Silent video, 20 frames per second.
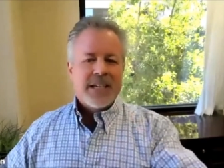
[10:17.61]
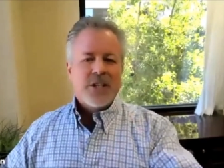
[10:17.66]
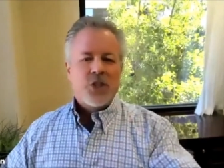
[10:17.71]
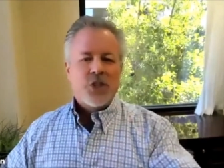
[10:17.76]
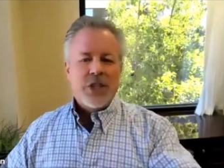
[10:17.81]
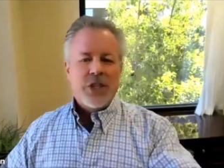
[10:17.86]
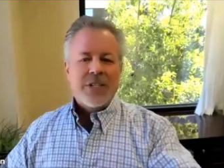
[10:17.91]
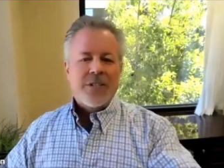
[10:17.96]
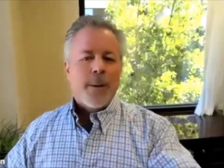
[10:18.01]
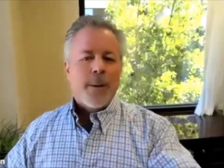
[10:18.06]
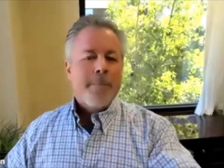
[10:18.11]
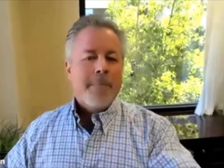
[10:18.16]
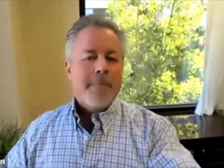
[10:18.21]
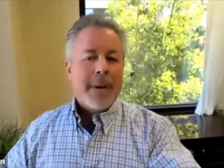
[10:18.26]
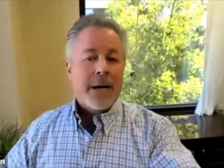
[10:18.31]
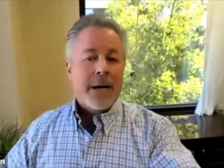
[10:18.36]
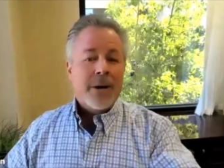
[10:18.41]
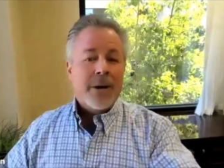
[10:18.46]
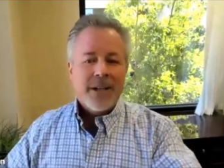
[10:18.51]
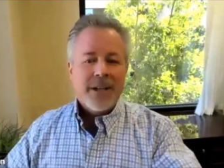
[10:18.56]
She is
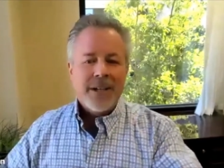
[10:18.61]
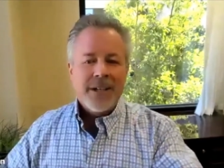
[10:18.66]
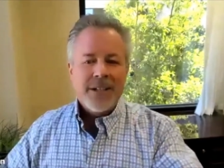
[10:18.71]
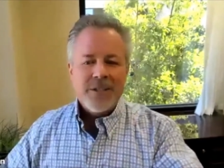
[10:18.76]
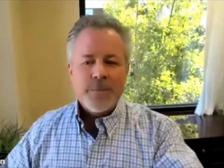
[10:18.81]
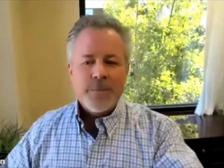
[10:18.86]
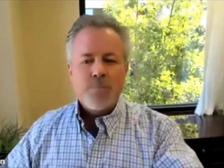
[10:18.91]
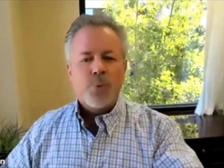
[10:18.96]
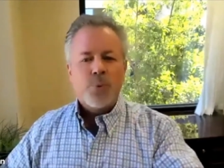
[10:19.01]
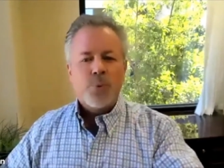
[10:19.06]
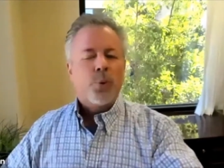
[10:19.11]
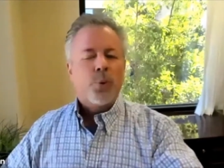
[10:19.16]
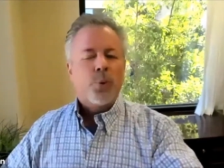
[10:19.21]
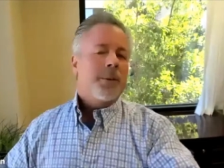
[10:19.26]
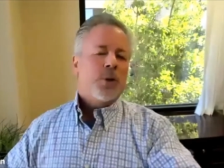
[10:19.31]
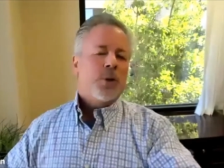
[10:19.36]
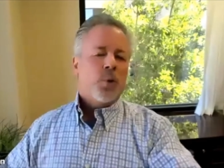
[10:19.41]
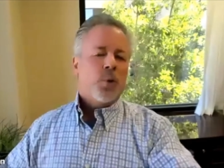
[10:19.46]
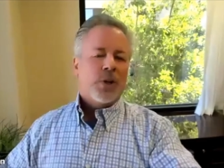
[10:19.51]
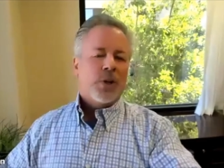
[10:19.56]
America's
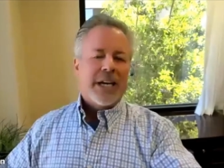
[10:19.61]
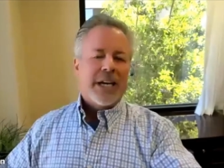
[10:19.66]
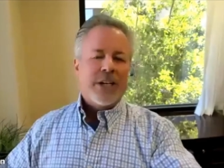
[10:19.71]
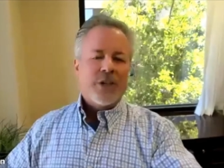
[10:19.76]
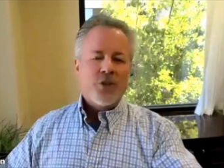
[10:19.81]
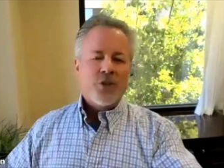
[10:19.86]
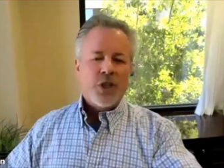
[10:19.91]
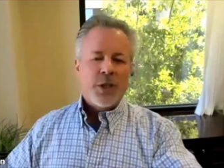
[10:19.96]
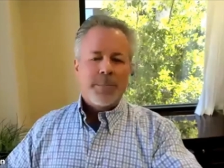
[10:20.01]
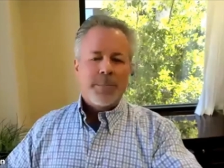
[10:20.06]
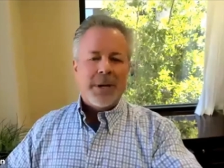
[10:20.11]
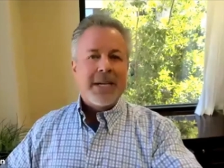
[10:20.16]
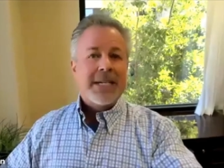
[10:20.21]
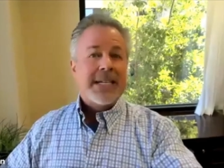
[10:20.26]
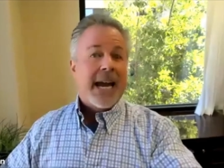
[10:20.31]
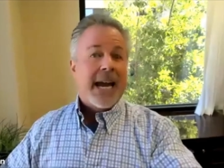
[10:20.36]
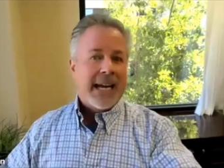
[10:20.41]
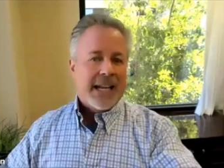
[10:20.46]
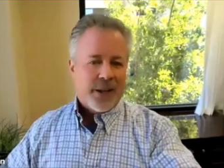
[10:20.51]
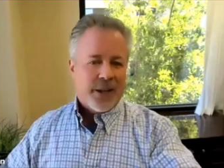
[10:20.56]
premier relationship and
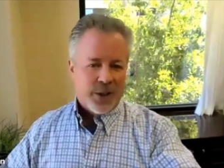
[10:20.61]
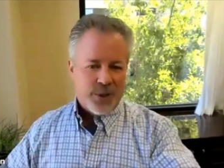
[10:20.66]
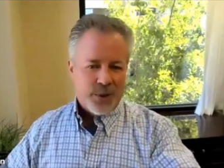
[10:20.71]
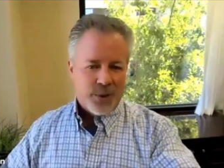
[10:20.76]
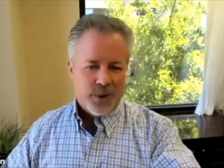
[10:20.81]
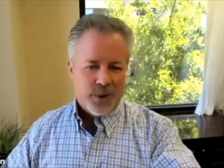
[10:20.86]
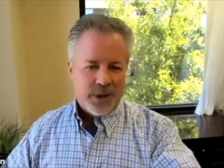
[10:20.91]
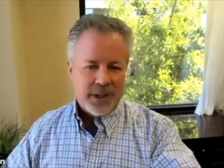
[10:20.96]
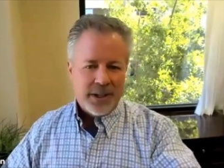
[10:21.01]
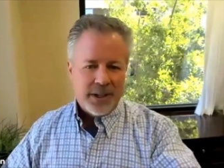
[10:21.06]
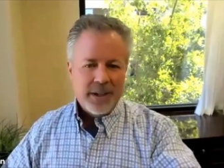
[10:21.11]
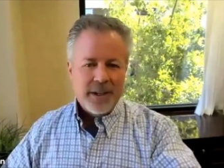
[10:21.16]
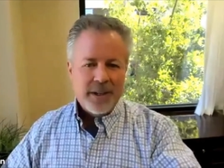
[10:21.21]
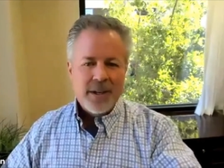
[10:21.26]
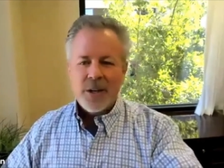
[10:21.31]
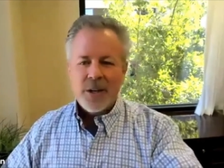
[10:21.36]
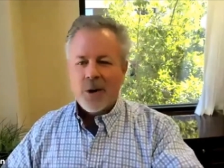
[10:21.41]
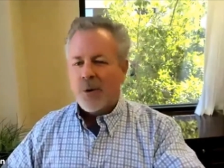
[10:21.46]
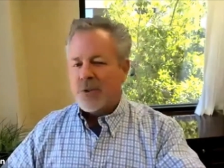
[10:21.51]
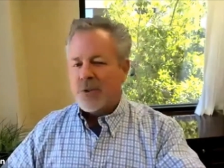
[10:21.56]
dating authority,
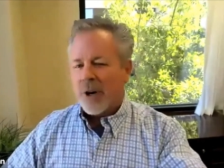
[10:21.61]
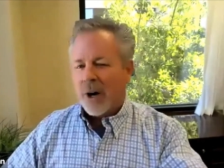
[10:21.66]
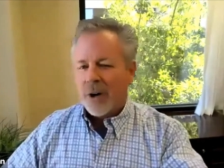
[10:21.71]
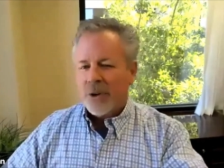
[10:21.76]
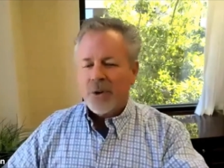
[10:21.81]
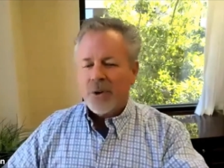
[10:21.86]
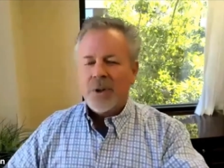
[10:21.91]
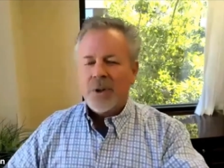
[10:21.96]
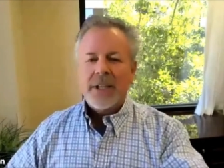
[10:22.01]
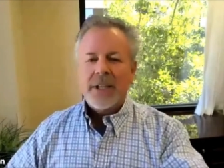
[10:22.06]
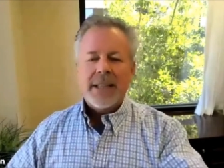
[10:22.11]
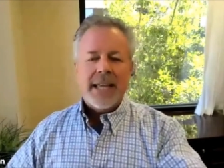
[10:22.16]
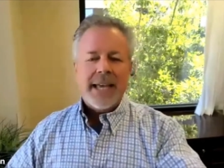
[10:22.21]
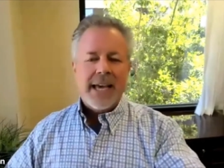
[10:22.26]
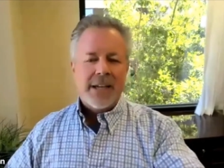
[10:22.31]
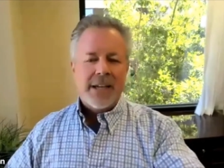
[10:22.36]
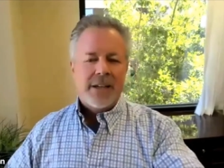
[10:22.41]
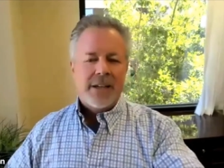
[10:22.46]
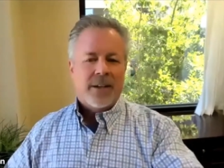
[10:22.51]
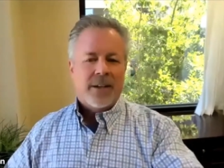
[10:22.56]
goes underneath the
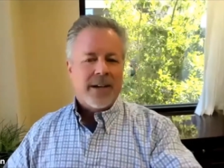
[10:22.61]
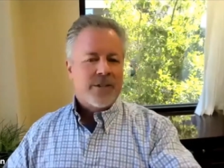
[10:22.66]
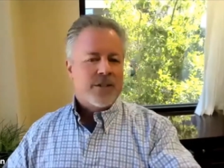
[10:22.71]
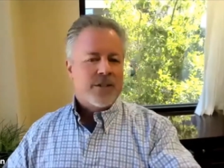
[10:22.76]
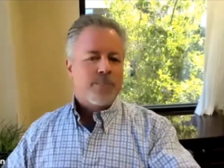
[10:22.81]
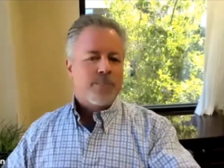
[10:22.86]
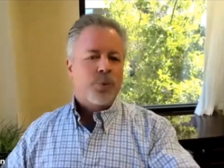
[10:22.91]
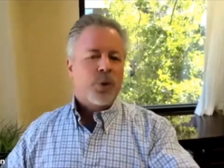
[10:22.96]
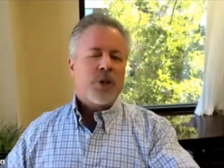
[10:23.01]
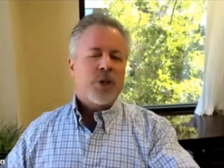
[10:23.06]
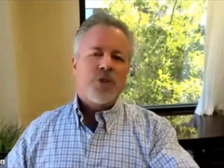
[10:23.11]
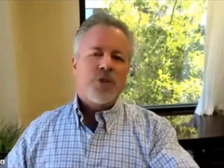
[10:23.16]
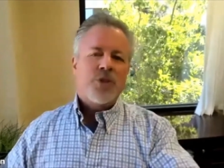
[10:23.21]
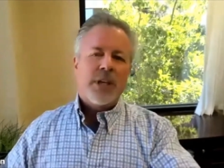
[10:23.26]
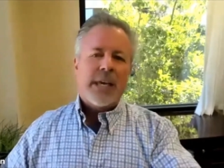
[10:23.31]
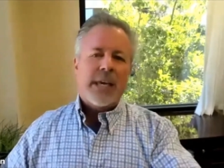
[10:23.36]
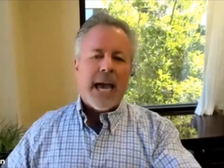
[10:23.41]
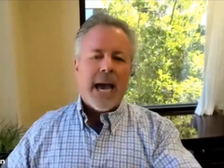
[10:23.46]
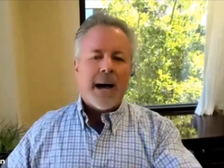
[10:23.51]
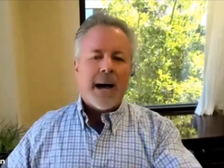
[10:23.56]
headlines to bridge the
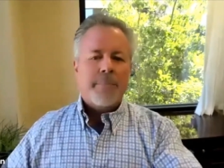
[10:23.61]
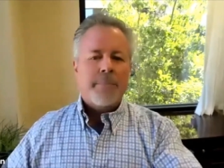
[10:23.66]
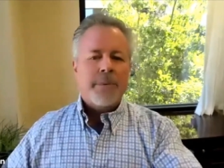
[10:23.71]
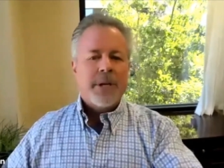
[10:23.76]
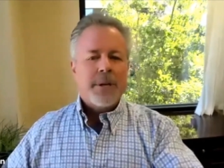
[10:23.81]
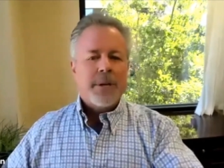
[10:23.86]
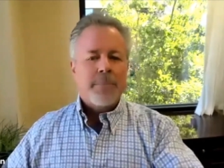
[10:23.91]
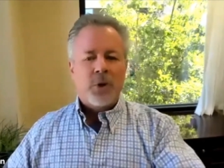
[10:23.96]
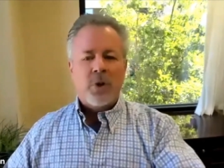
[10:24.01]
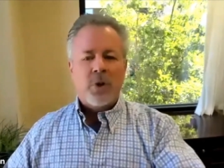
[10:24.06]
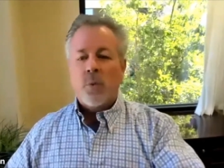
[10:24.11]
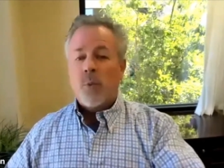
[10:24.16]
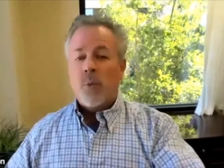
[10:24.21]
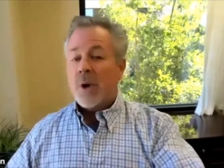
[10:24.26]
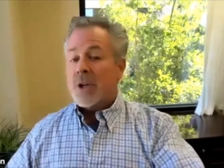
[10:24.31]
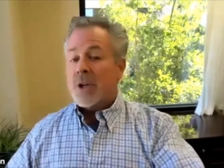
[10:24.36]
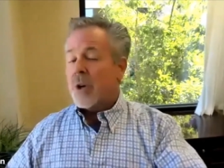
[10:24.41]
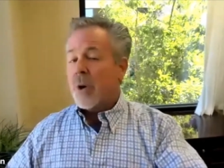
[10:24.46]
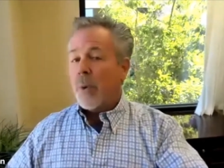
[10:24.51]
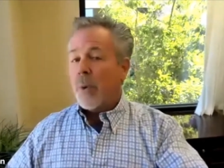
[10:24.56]
gap between
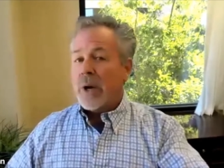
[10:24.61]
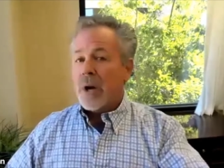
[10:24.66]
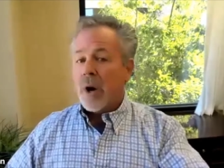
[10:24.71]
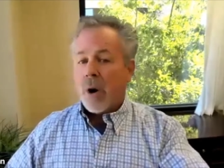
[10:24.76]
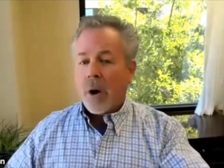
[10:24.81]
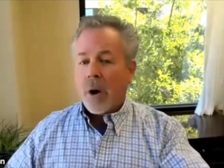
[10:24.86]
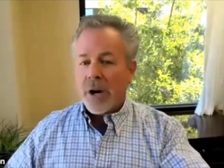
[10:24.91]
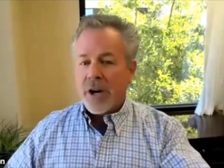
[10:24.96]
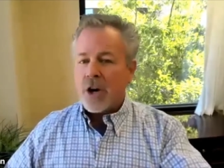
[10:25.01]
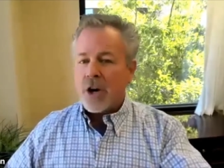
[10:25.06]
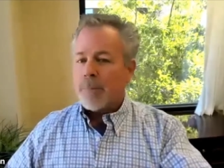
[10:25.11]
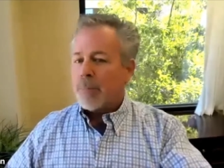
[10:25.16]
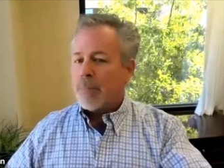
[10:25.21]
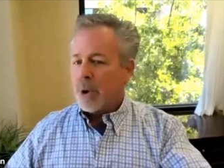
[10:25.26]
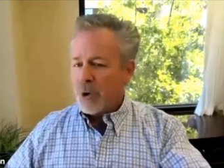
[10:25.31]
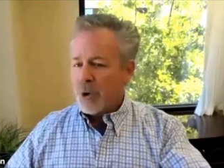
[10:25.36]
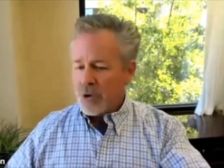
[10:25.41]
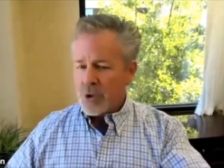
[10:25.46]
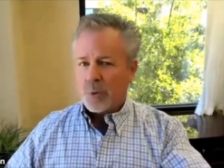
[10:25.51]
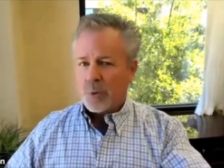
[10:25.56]
what's going on in our
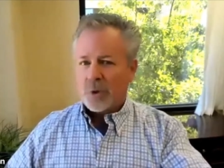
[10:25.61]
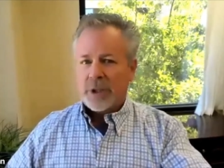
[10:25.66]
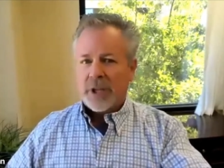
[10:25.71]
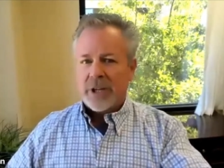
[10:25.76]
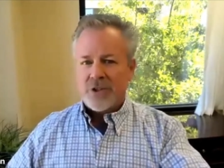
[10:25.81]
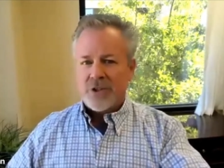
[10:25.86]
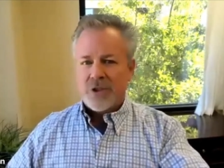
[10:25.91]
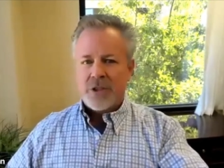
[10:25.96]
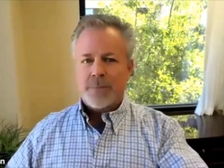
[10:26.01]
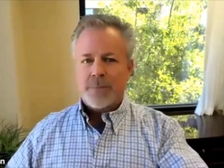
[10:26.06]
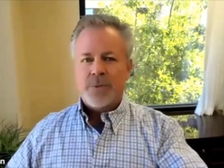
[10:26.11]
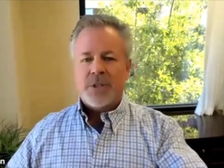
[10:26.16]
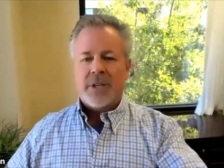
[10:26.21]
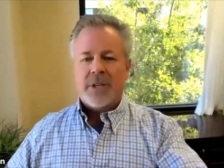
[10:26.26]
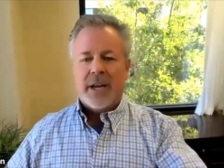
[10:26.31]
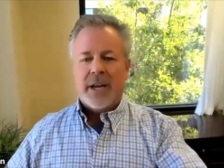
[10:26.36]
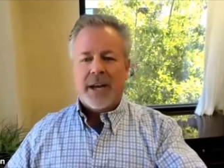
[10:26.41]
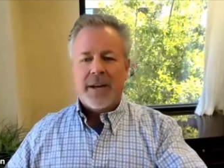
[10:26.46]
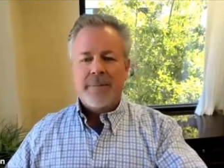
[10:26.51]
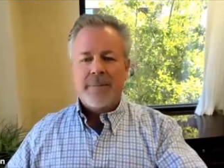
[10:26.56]
personal relationships
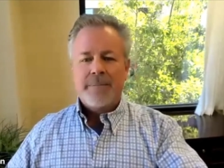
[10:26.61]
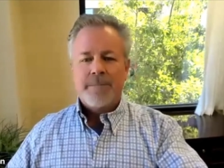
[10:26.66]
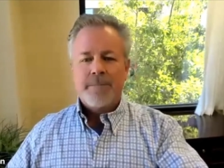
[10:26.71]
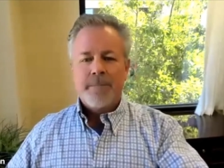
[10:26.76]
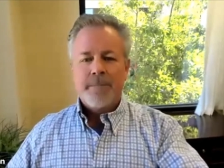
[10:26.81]
today